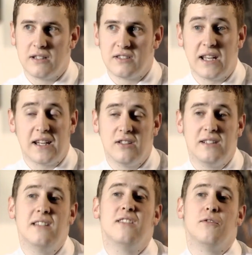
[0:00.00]

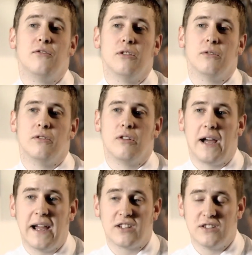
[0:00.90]
second interview that
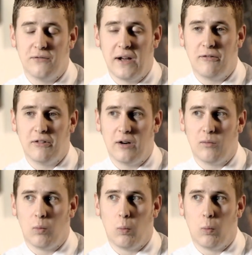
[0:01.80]
I actually found out